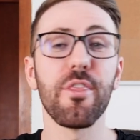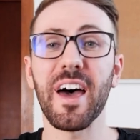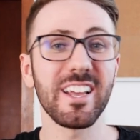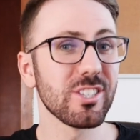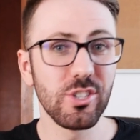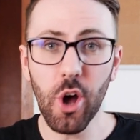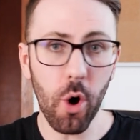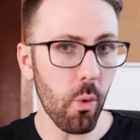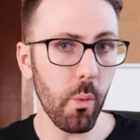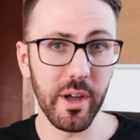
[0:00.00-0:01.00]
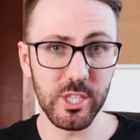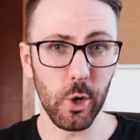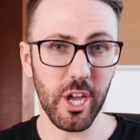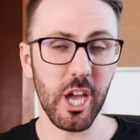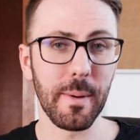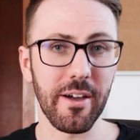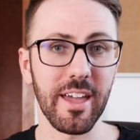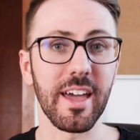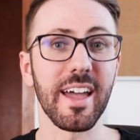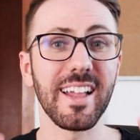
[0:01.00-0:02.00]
That is not what we're talking about here.